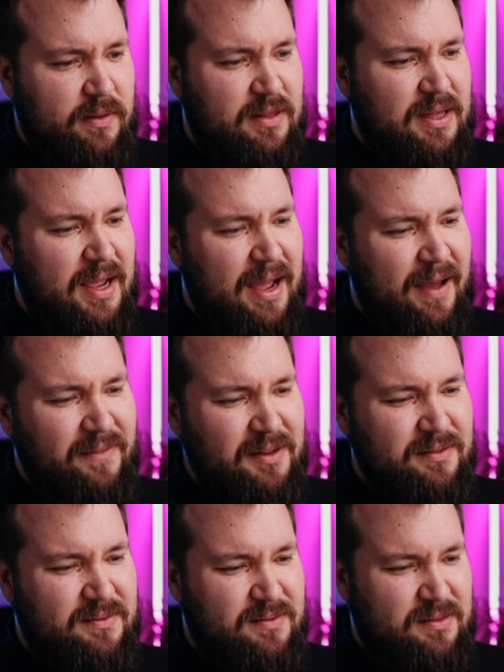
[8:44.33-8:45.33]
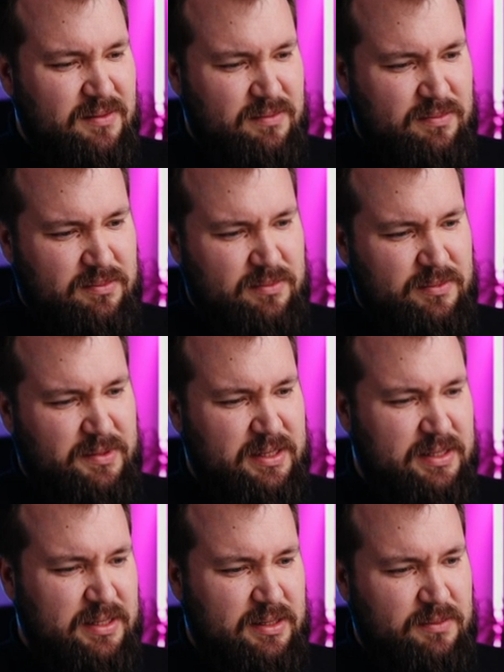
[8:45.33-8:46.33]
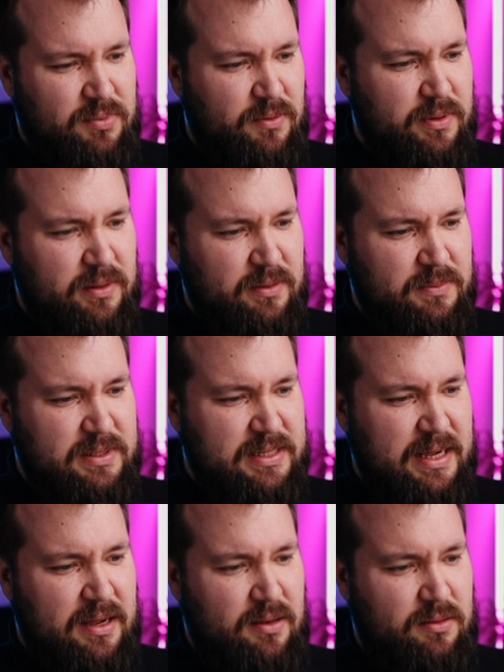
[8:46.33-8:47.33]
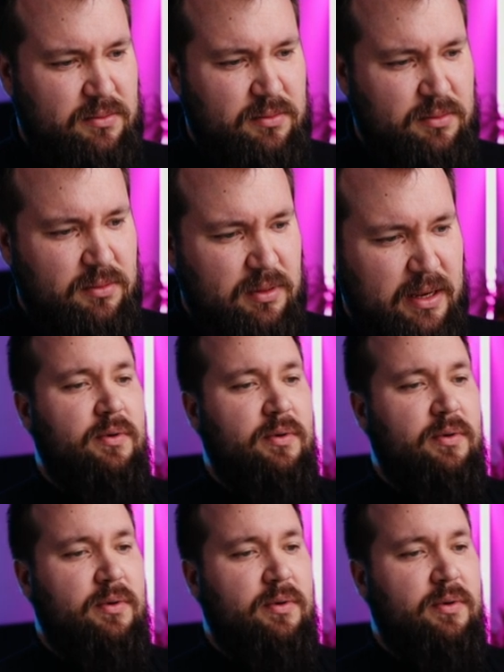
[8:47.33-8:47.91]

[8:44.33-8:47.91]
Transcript: They haven't really broken them down.